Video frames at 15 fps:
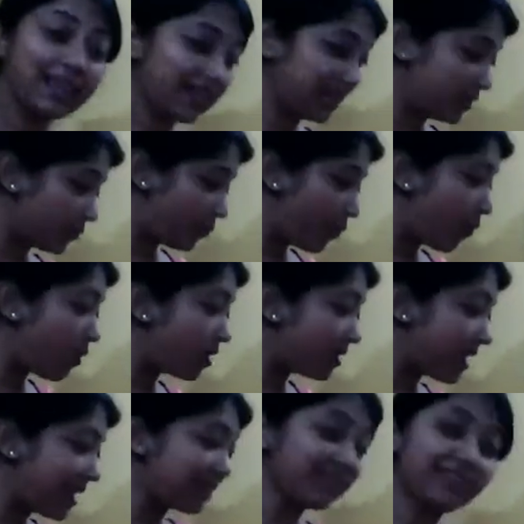is more
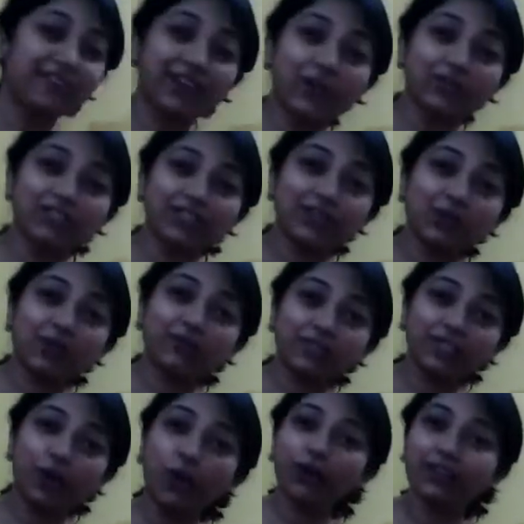than the velocity of
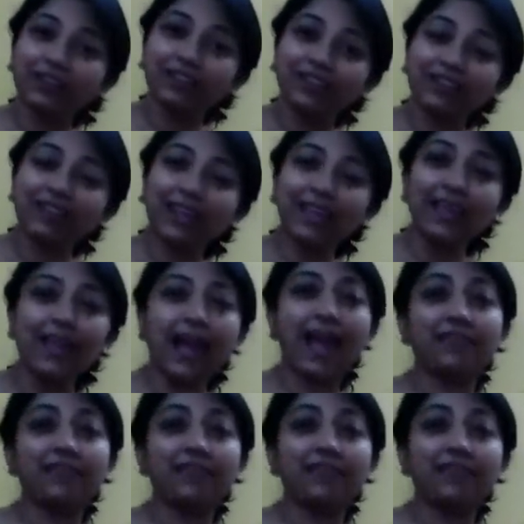the ordinary ray,